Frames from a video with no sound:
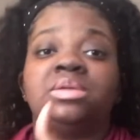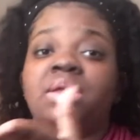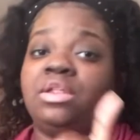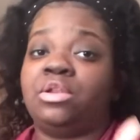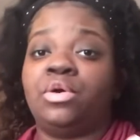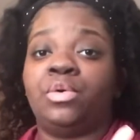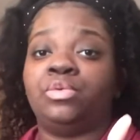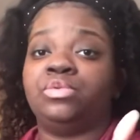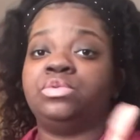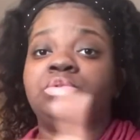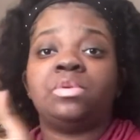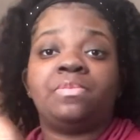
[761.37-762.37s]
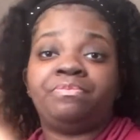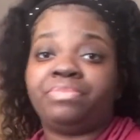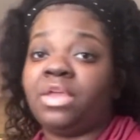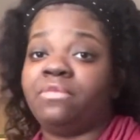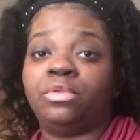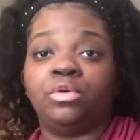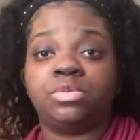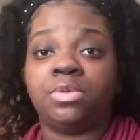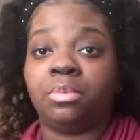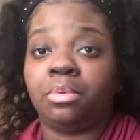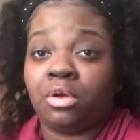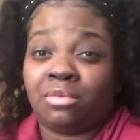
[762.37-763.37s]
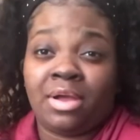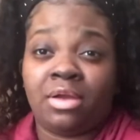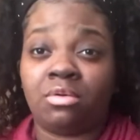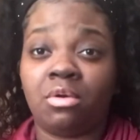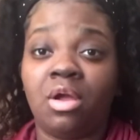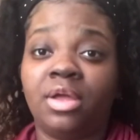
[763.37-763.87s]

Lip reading: and knows if those people are right or wrong.